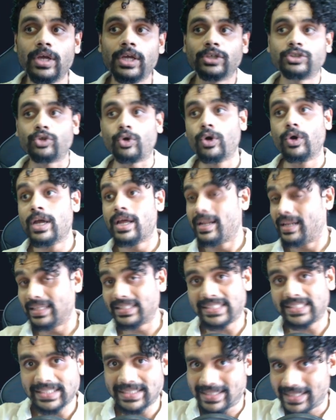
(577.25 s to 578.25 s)
So
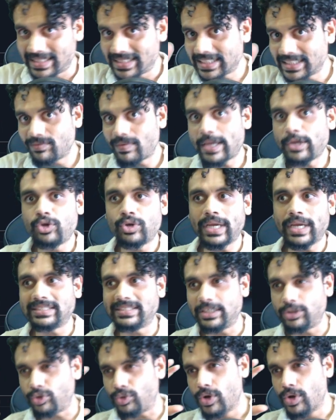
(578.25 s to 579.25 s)
this is where you guys
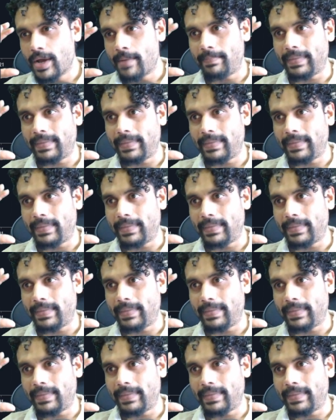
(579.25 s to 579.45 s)
need to